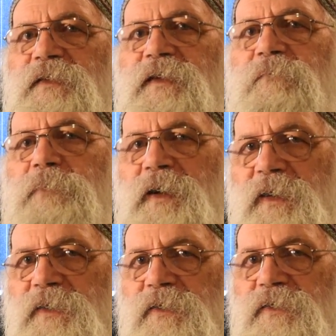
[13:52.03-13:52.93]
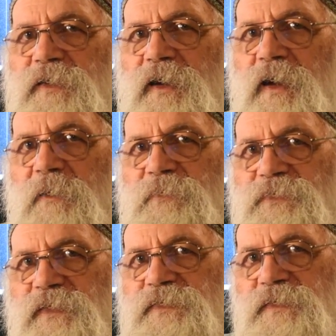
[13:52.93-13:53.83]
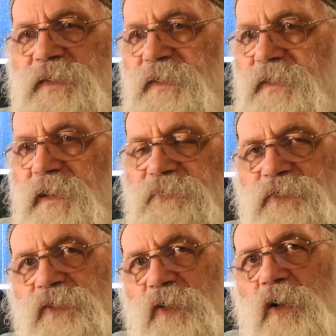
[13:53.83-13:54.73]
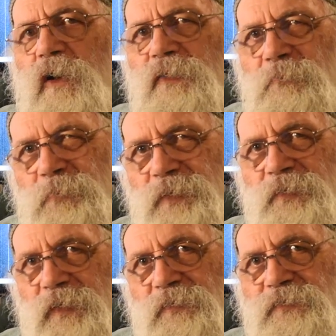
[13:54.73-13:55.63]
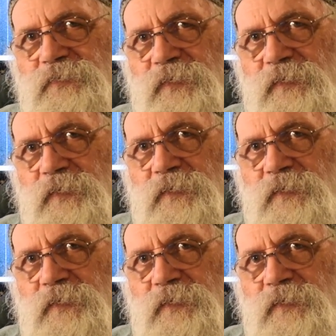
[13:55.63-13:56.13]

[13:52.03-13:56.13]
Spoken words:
In pioneer times, it's if you took all the buildings